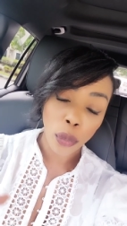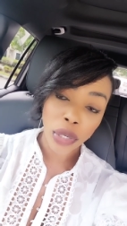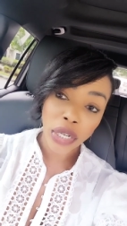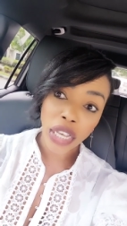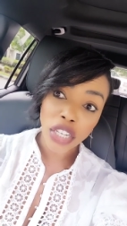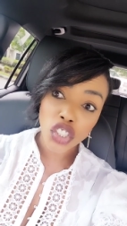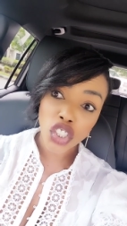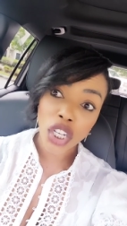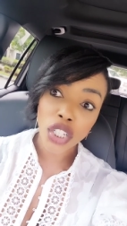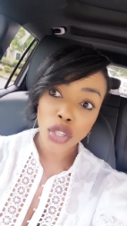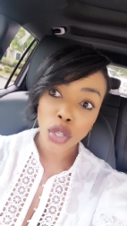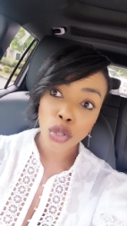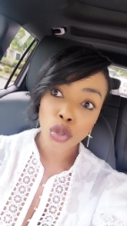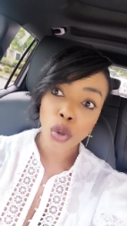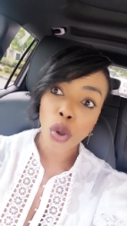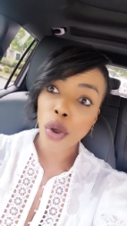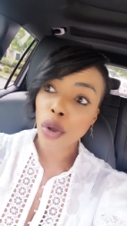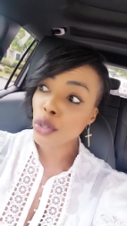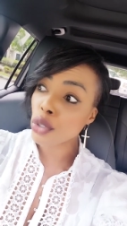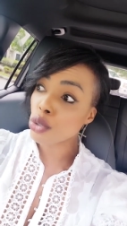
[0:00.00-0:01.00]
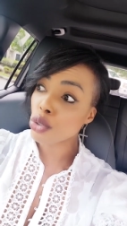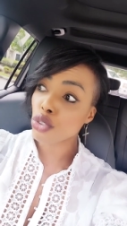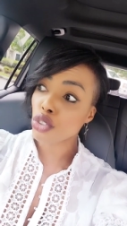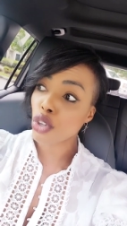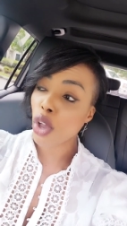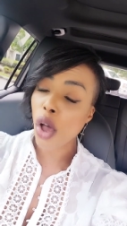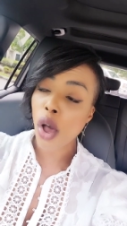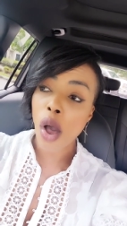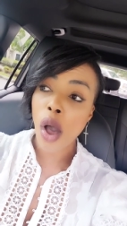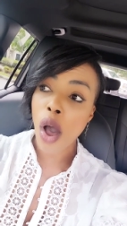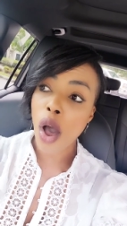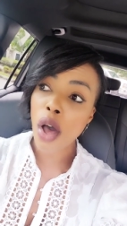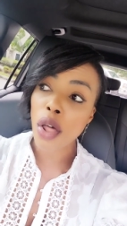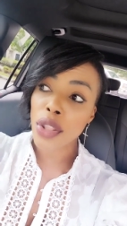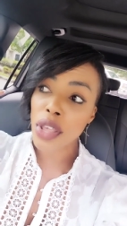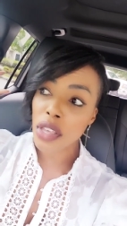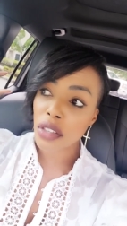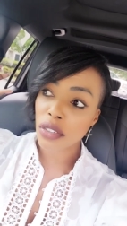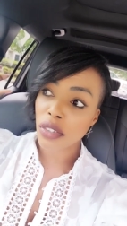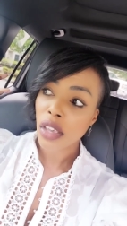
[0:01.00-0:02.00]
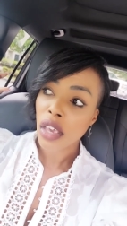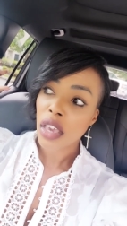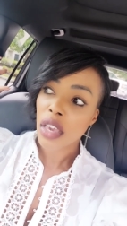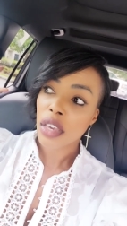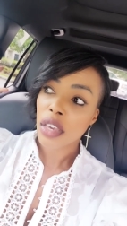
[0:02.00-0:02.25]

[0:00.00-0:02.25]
When they shut the door, you saw all this,